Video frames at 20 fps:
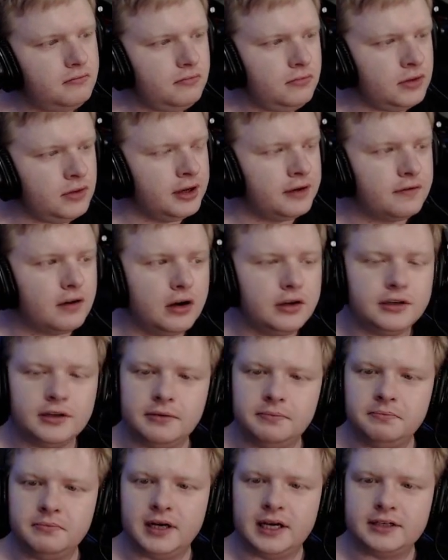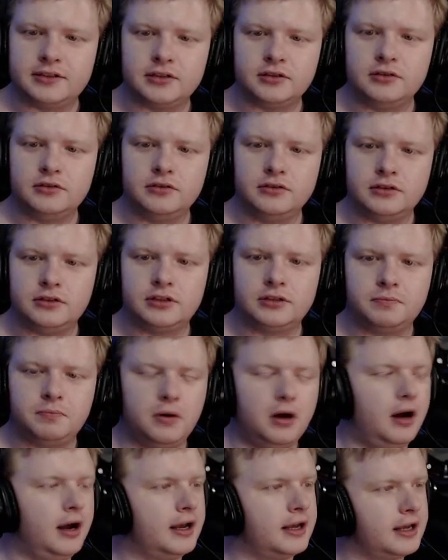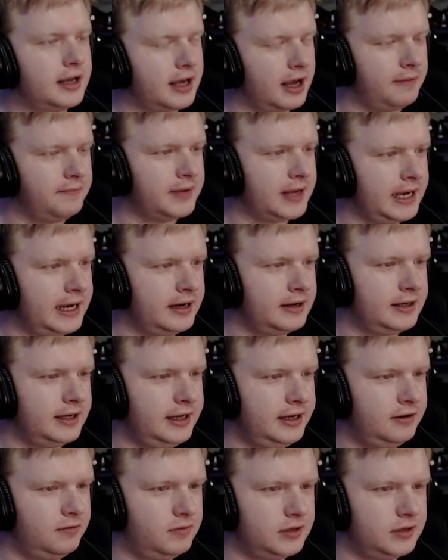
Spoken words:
You've got your metal spike coming out here,